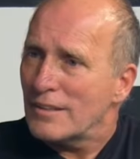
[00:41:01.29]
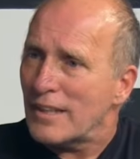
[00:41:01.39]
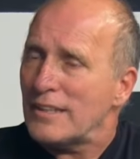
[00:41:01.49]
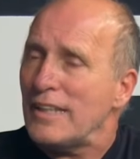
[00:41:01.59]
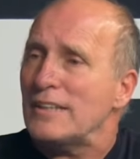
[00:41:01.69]

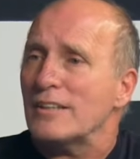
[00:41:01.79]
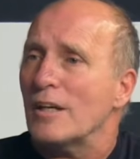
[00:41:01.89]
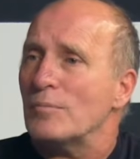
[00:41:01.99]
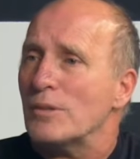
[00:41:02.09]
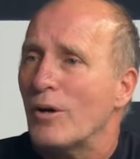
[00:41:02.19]
They need to
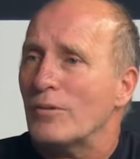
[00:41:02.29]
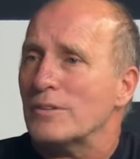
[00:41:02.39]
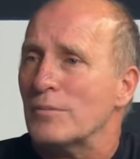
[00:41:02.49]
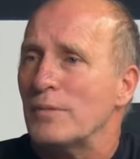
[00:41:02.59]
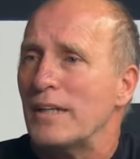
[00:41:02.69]
come talk
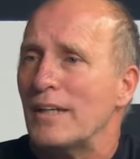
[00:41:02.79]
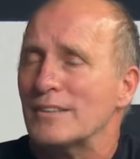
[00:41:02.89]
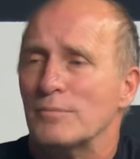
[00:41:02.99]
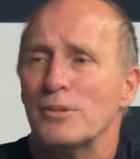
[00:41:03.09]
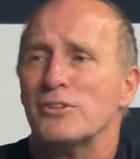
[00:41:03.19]
to me. I
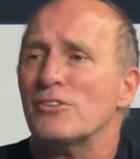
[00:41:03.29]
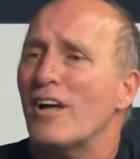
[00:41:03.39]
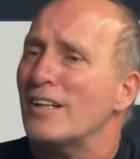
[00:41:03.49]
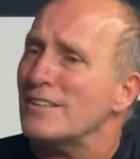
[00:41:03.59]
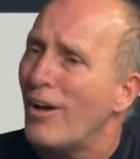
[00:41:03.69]
said, but you're
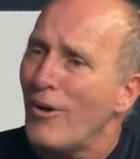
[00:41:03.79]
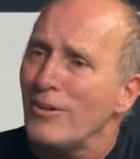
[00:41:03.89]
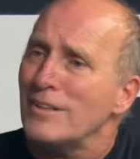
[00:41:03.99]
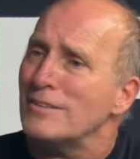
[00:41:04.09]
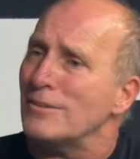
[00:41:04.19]
not
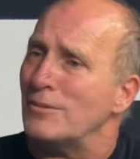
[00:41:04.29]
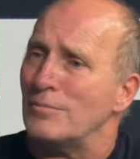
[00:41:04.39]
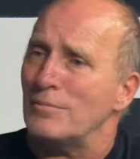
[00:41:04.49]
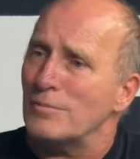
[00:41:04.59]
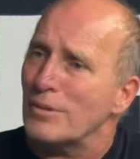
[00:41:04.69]
talking to
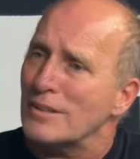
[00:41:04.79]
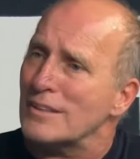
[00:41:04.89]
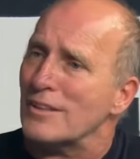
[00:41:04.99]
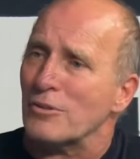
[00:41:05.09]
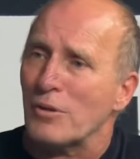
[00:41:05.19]
them,
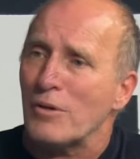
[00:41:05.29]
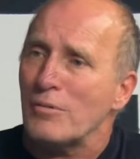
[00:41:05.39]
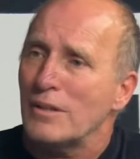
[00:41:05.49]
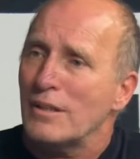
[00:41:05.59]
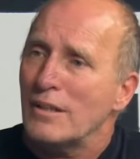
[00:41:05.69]
President Grow.
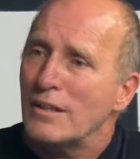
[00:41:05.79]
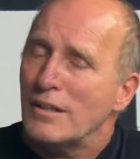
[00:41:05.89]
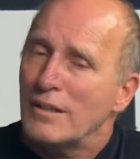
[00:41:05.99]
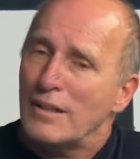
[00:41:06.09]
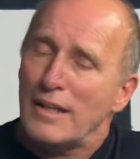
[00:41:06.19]

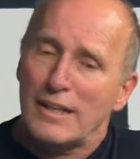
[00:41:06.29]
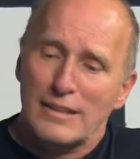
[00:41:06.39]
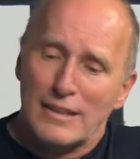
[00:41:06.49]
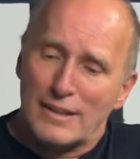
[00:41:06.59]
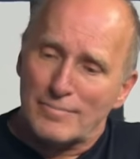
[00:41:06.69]

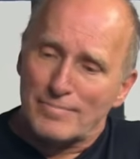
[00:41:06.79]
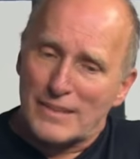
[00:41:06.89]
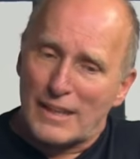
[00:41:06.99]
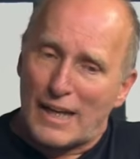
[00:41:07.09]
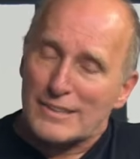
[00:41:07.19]
And
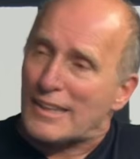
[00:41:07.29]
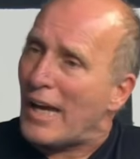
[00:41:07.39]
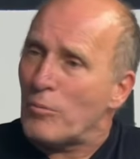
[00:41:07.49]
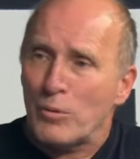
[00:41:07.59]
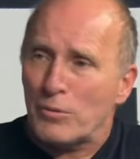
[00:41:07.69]
I said,
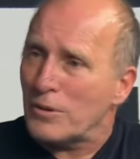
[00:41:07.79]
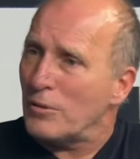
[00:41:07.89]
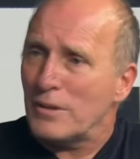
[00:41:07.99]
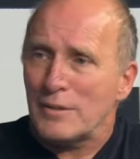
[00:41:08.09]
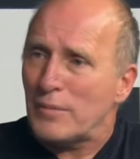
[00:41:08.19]
I won't
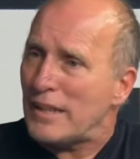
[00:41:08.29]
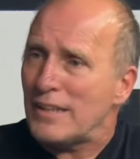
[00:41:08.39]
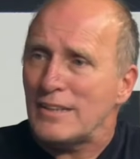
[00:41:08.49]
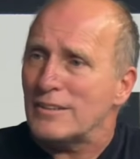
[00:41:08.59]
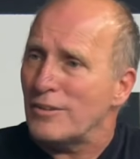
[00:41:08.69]
go in a
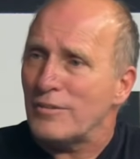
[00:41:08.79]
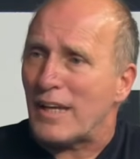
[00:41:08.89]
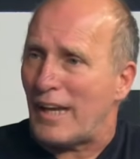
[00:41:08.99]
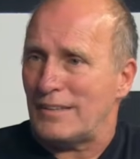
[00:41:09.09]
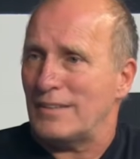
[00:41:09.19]
meeting and do
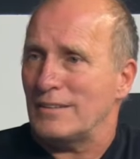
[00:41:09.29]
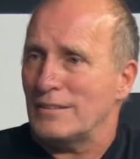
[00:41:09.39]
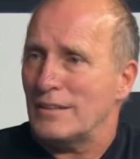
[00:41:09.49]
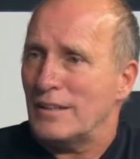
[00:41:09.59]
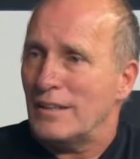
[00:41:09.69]
that.
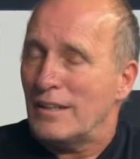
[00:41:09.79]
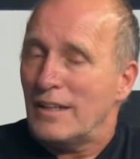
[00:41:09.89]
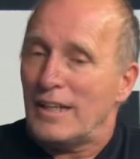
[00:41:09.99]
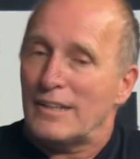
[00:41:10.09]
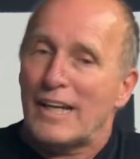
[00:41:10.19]

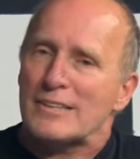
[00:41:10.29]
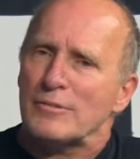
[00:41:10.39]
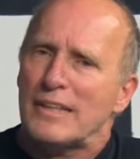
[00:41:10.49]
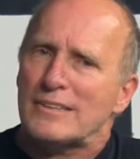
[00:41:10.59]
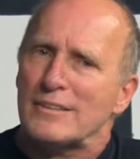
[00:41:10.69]
And that's
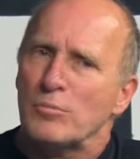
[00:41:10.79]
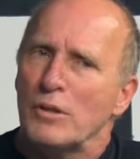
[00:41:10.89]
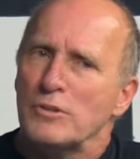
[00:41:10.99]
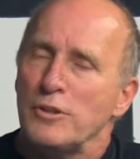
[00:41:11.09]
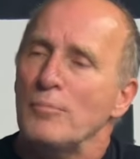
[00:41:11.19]
when he says,
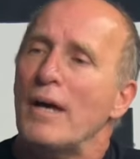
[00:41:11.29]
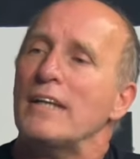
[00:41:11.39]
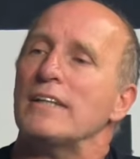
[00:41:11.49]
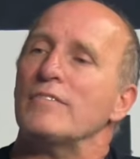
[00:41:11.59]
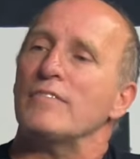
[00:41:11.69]
well, do you
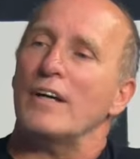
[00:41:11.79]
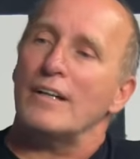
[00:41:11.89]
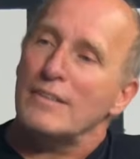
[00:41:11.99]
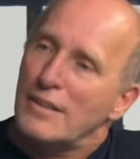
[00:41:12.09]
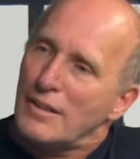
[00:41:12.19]
mind if
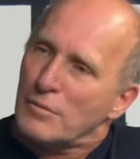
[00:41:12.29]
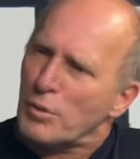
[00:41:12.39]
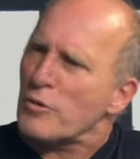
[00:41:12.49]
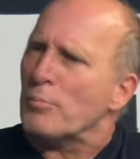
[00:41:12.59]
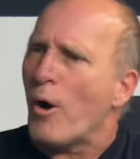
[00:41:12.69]

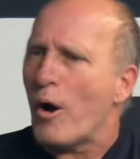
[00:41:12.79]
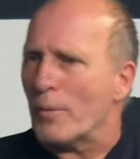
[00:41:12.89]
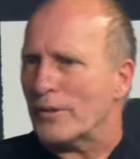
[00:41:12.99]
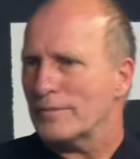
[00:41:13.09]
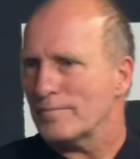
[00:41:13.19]
Brother
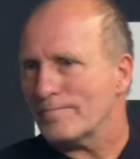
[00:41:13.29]
Palmer